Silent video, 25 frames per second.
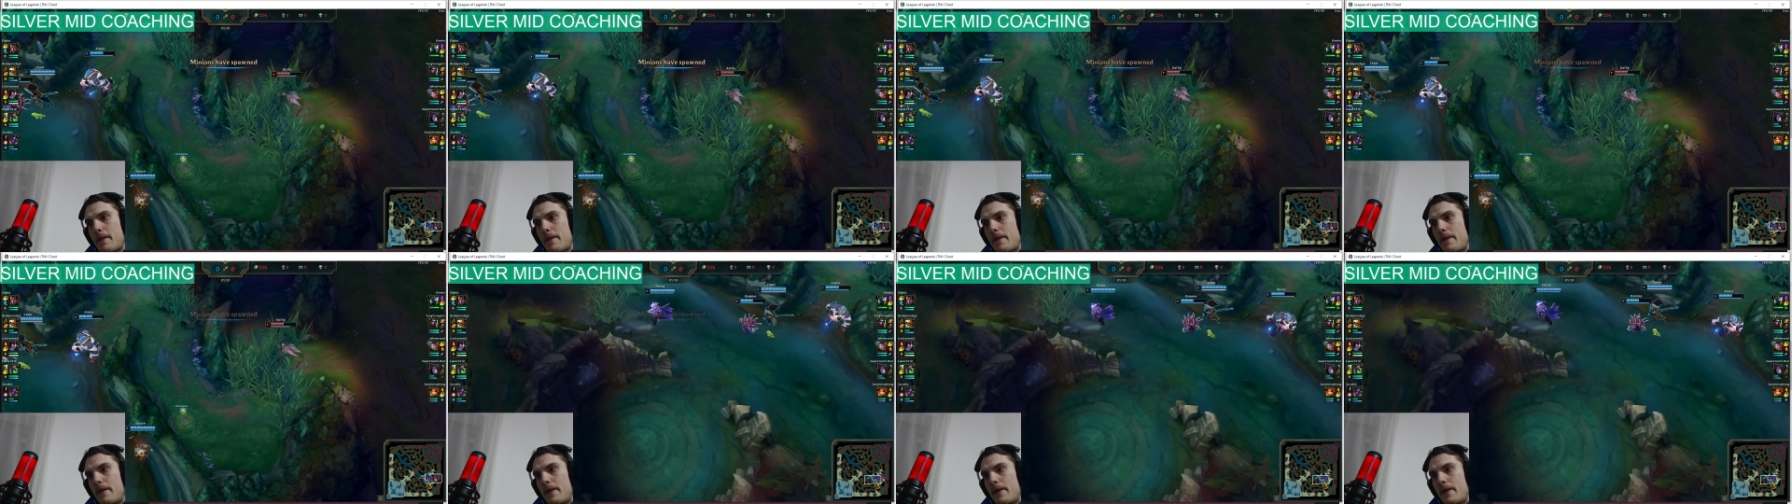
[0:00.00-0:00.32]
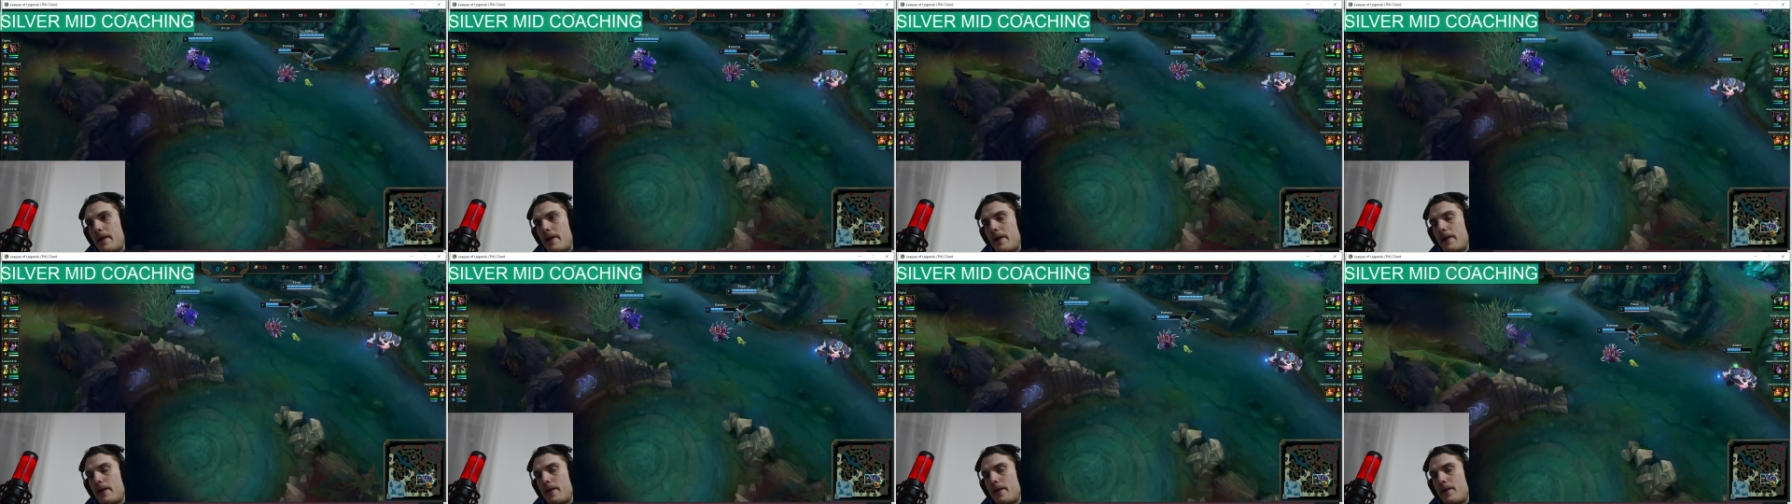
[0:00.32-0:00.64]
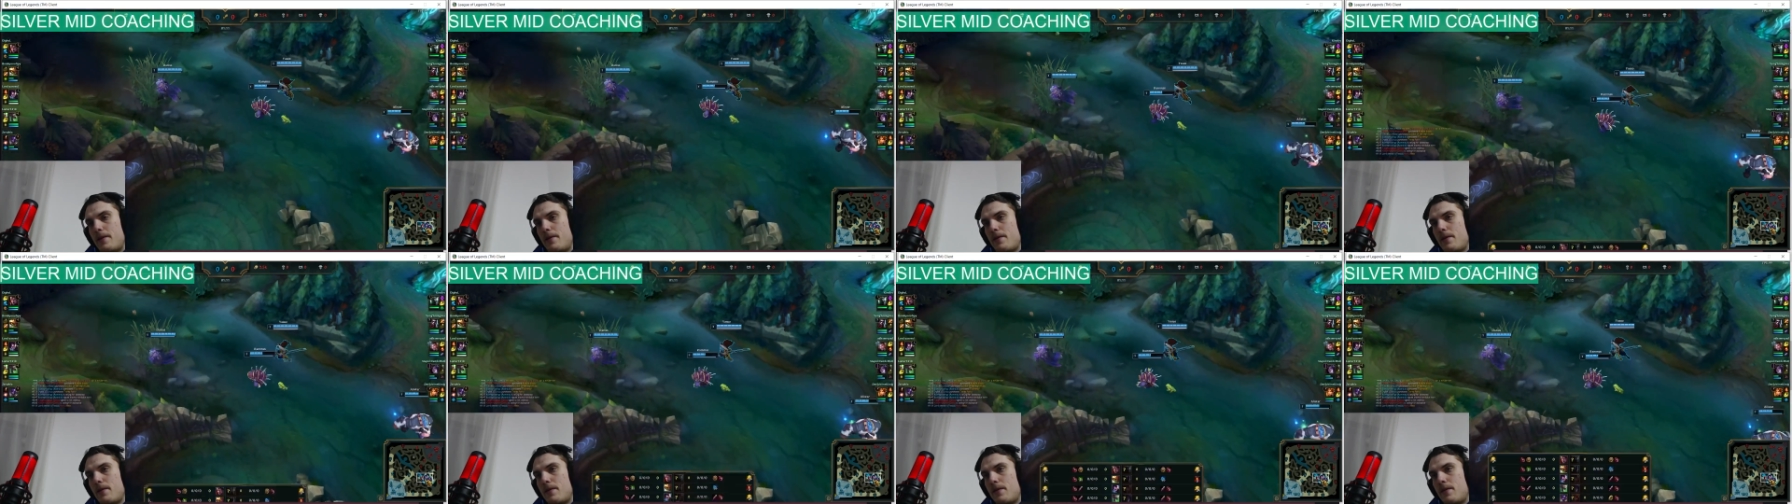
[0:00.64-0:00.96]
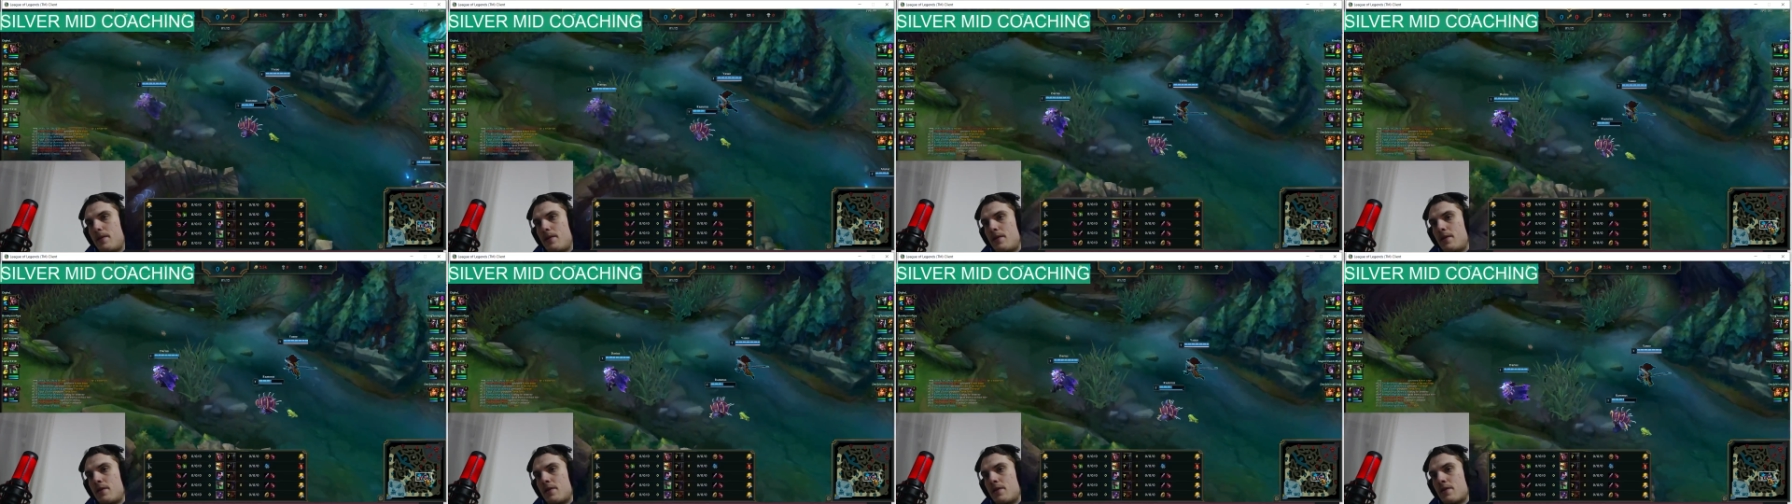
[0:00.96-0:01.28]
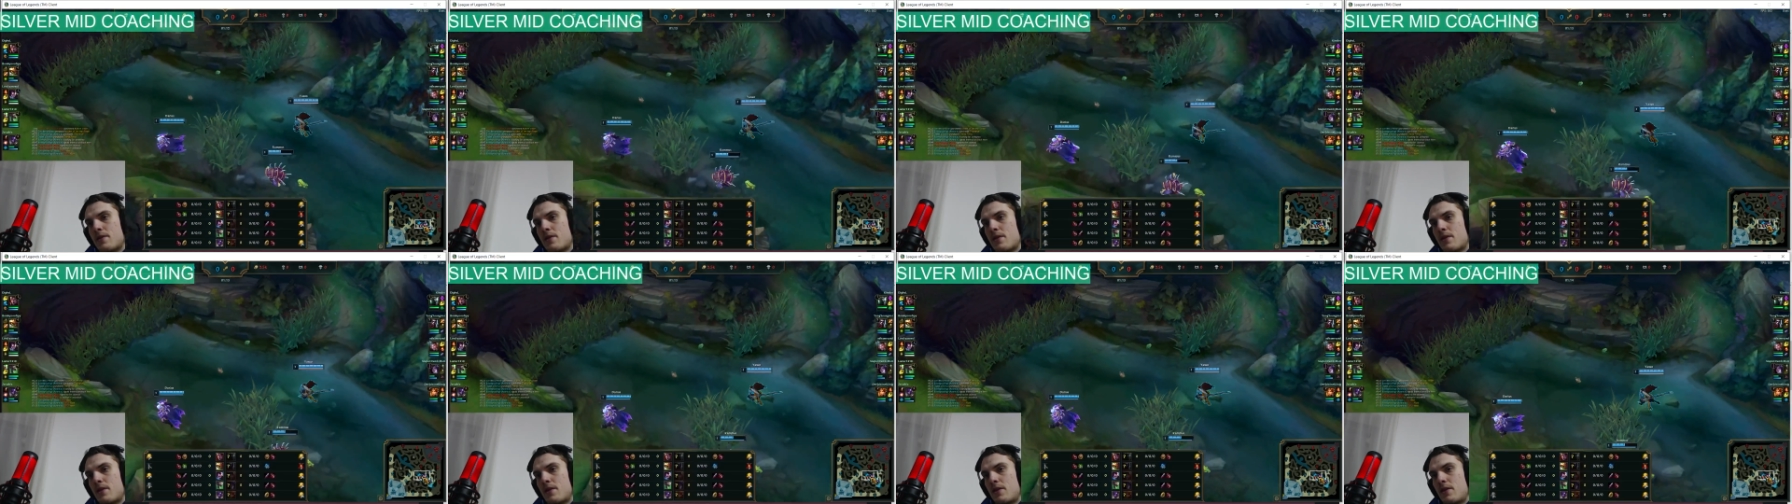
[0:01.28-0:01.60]
earlier.
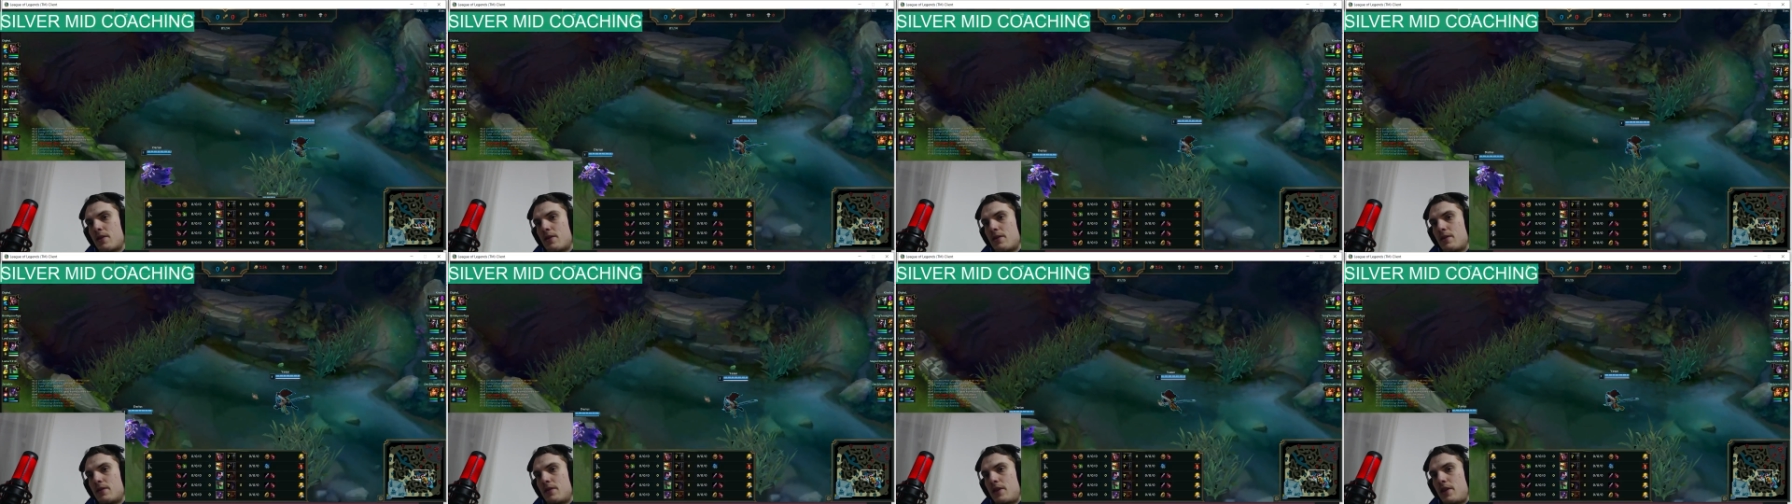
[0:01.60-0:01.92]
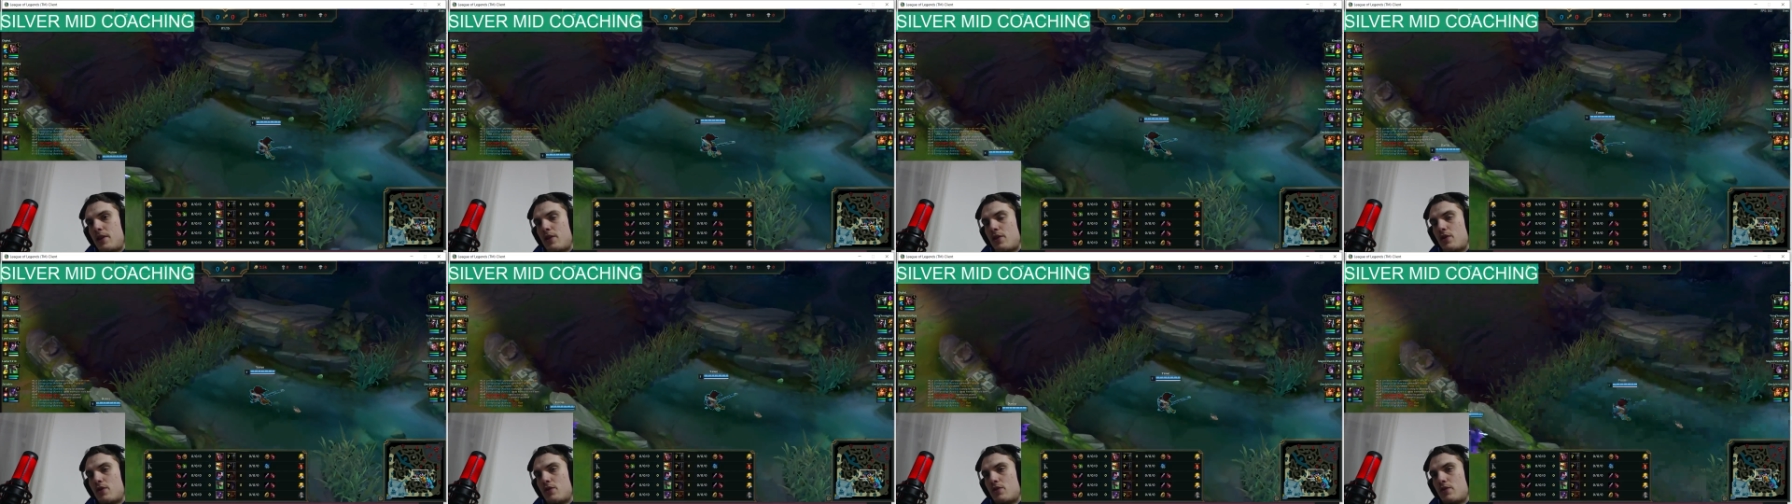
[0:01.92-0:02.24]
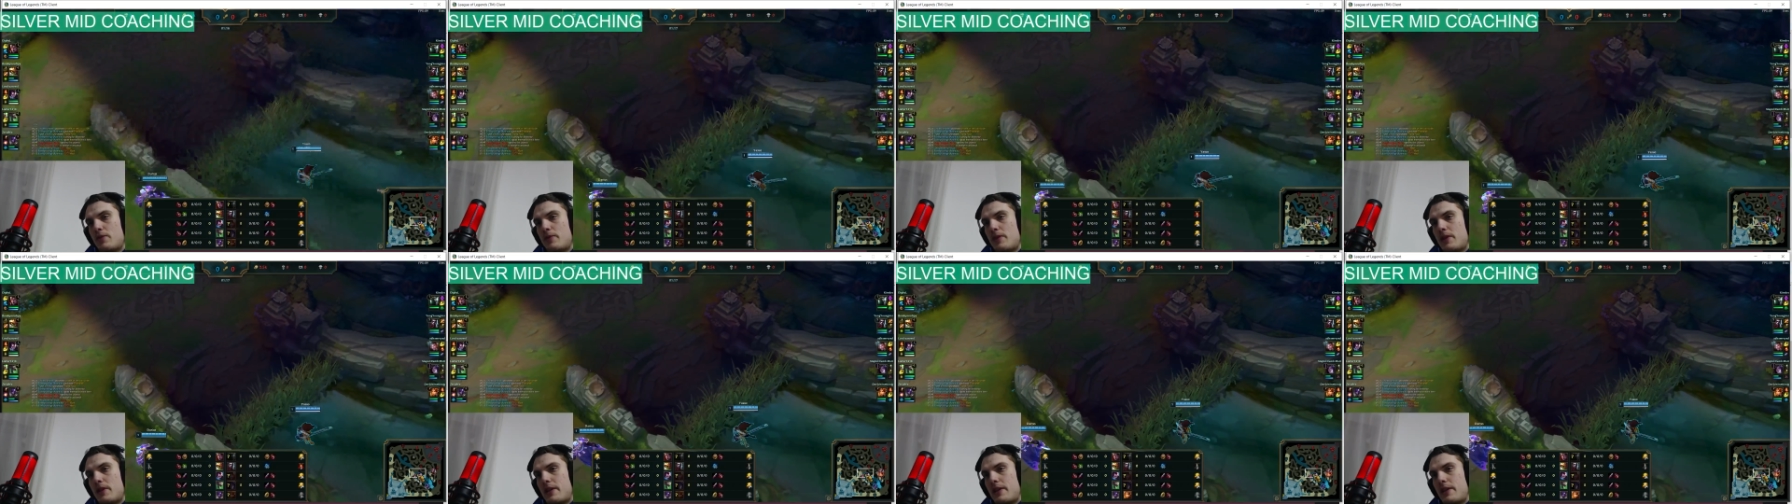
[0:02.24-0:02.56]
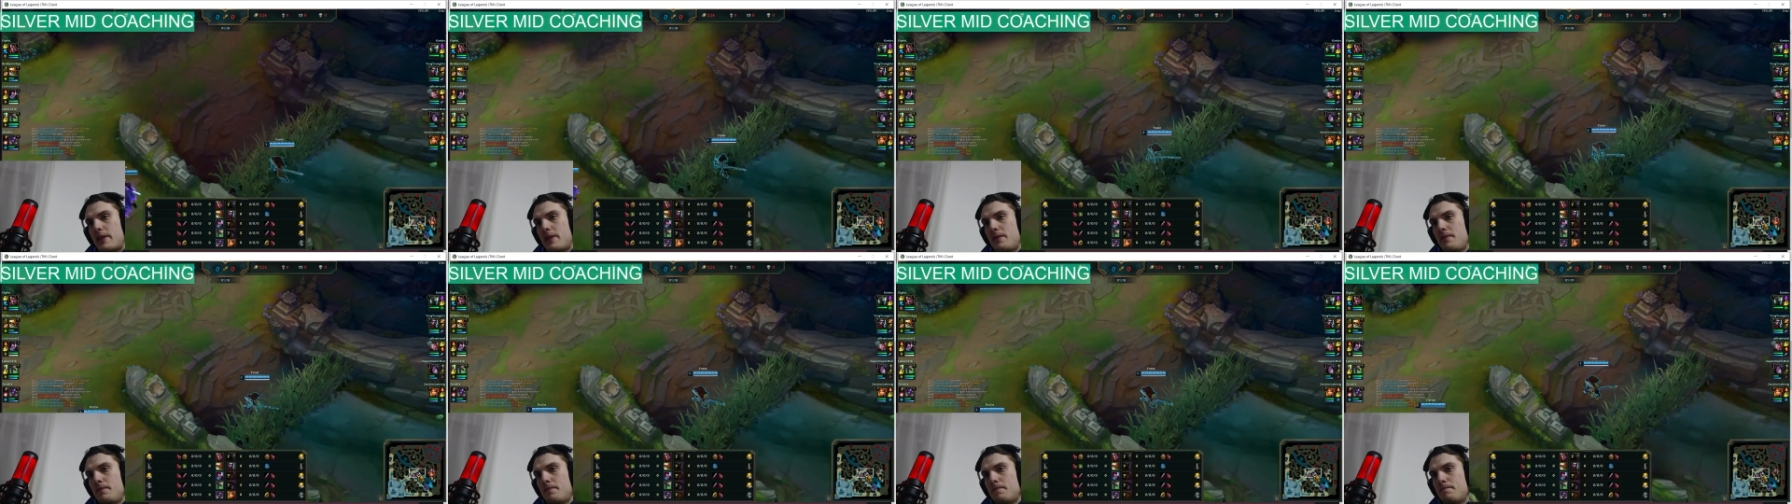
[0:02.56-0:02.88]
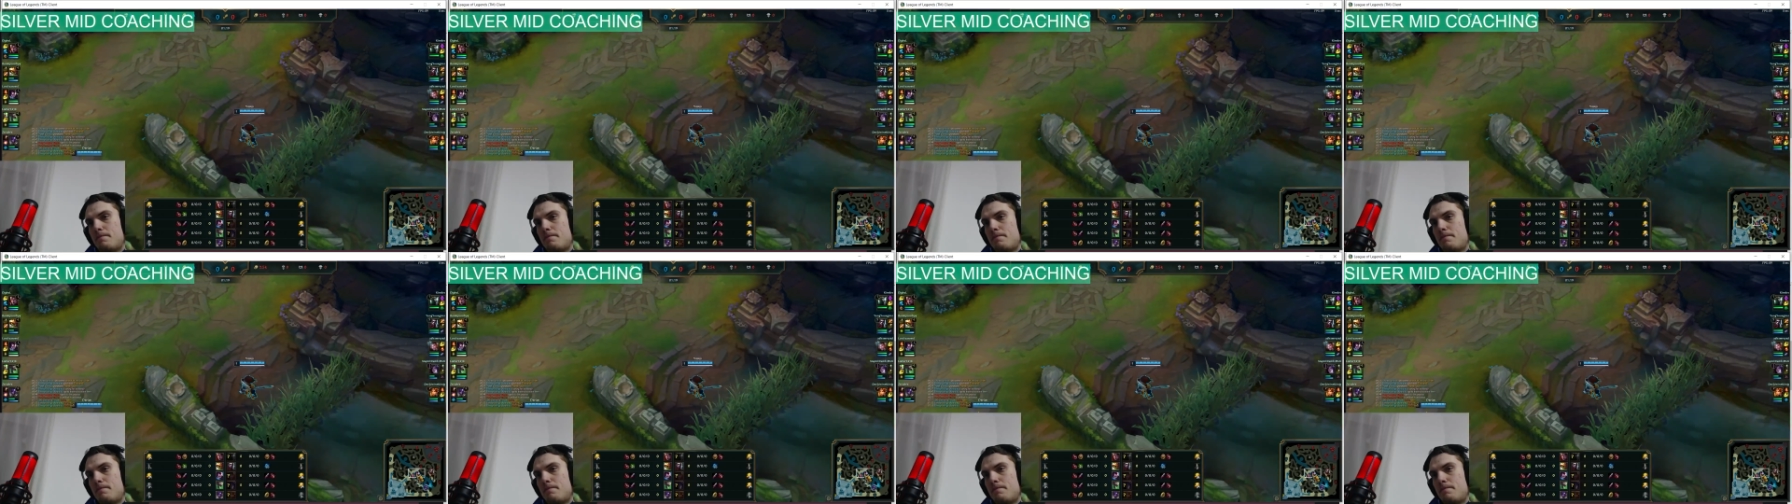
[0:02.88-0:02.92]
Then you go to mid lane.